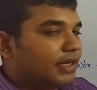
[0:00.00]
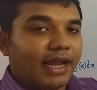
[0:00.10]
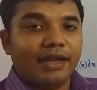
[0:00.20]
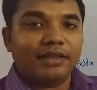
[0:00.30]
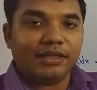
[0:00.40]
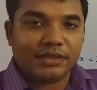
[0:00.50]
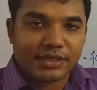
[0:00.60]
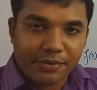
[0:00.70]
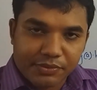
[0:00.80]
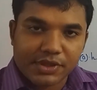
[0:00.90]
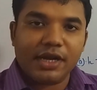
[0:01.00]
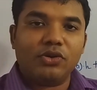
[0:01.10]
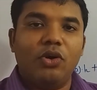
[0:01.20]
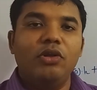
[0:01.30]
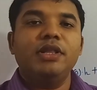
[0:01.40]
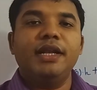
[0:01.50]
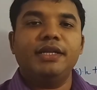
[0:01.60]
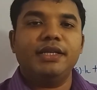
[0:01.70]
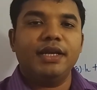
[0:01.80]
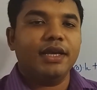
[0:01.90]
and then subtract all the
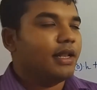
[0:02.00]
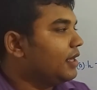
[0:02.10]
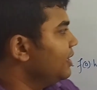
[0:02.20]
rectangle,